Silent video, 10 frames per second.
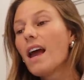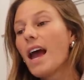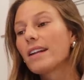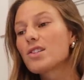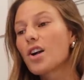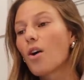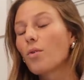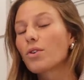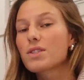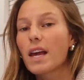And so
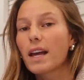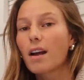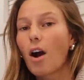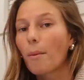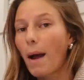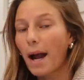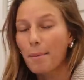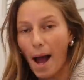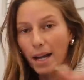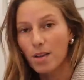there's like our back
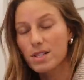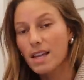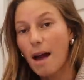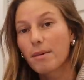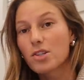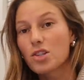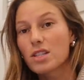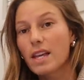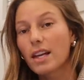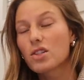patio slab, it's
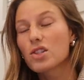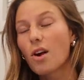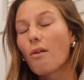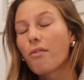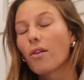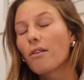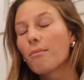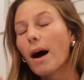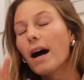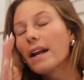just like so full of
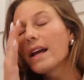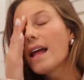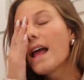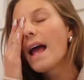mud.